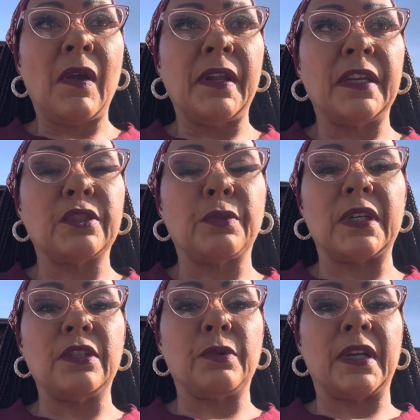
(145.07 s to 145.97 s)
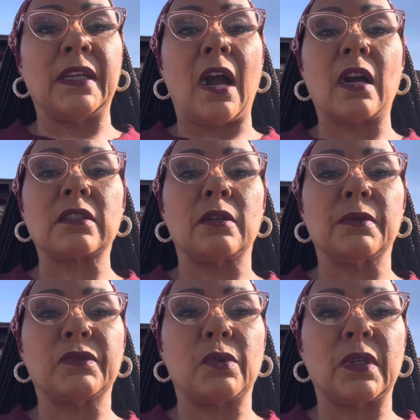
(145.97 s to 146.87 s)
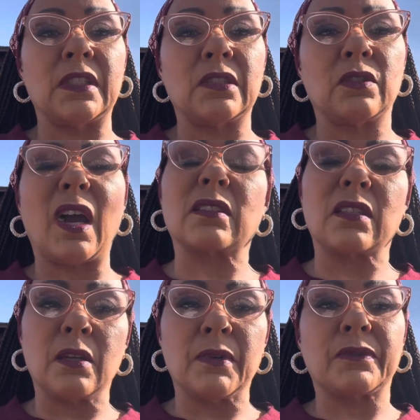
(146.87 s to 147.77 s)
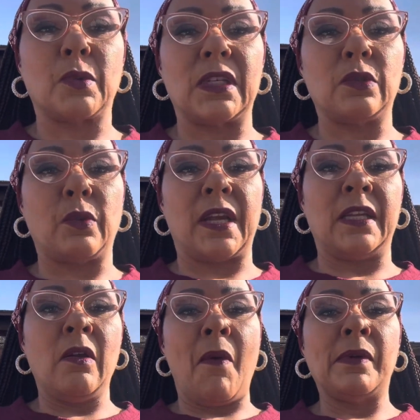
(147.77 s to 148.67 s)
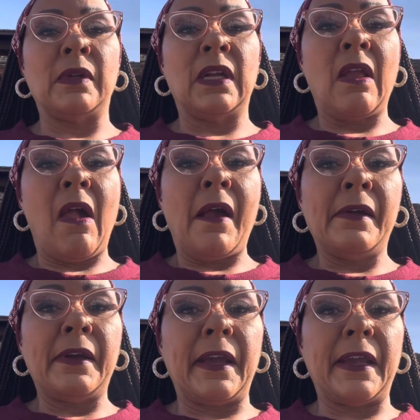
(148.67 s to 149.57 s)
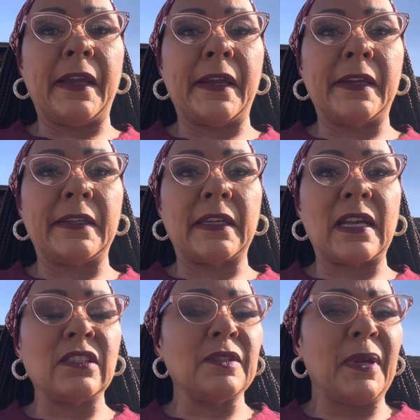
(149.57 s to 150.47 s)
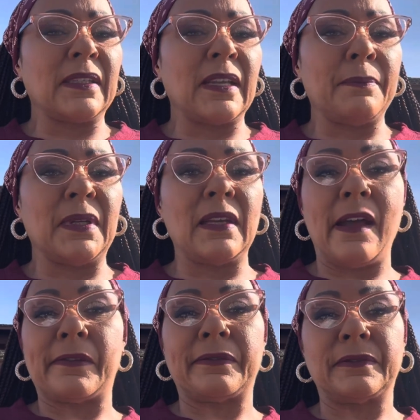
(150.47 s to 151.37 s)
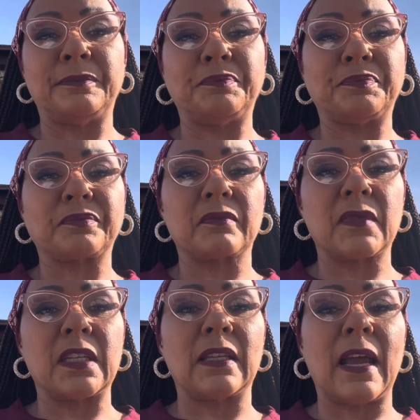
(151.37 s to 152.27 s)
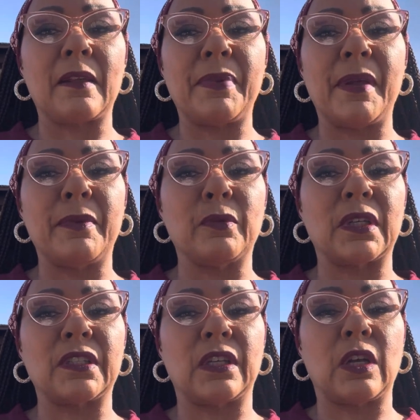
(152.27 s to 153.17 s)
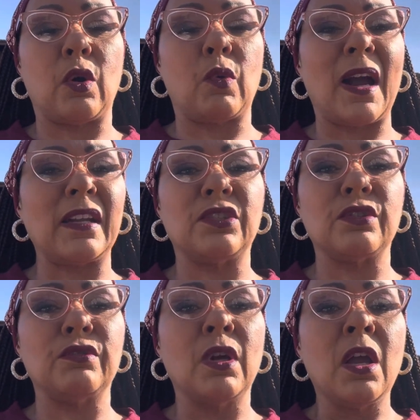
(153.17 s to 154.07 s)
in 2020, October of 2020. And I just picked up and left. And a lot of people wanted to know, why did you